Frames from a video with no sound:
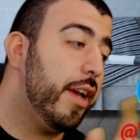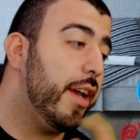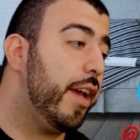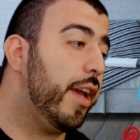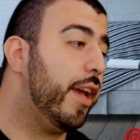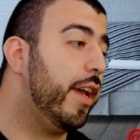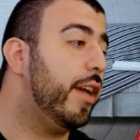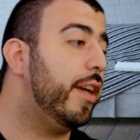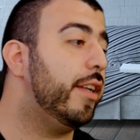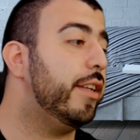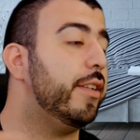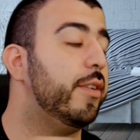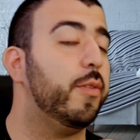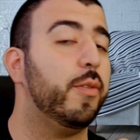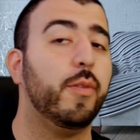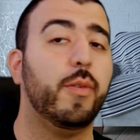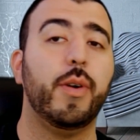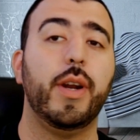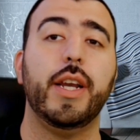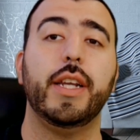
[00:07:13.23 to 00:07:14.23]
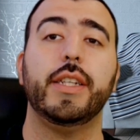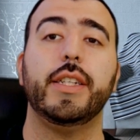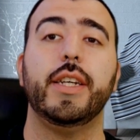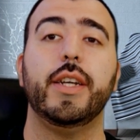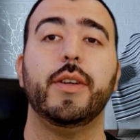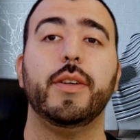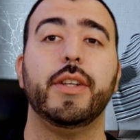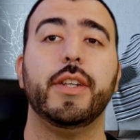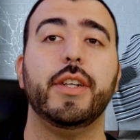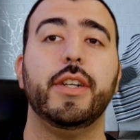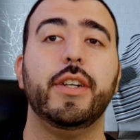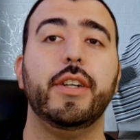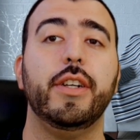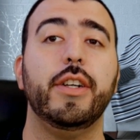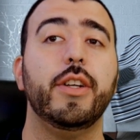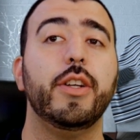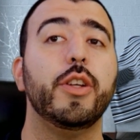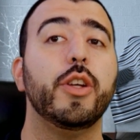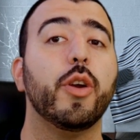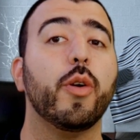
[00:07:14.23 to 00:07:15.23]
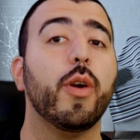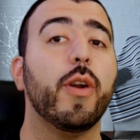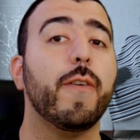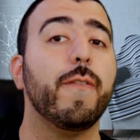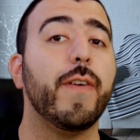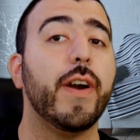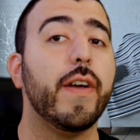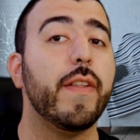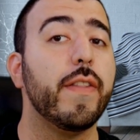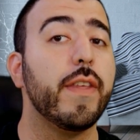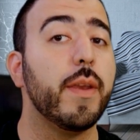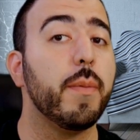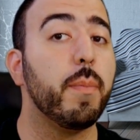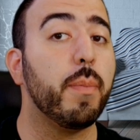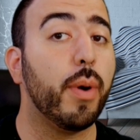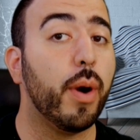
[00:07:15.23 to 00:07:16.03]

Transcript: And right down here, you're going to find the